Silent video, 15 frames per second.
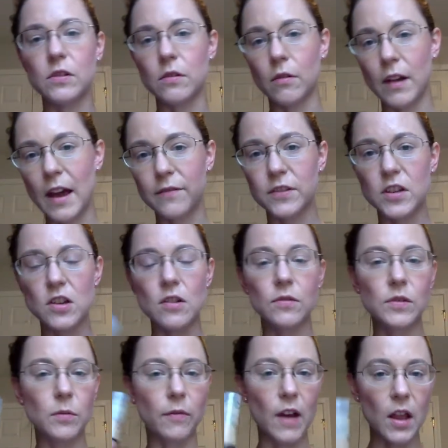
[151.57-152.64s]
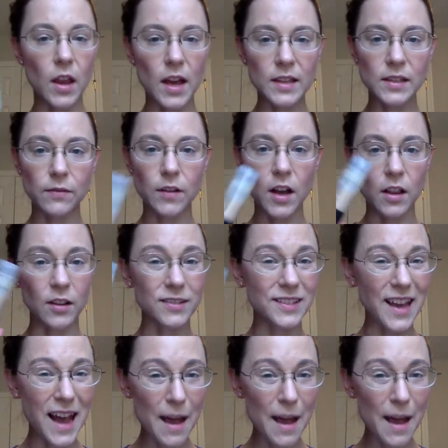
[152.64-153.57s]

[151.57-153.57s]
You don't have to use. We've got lots of colors.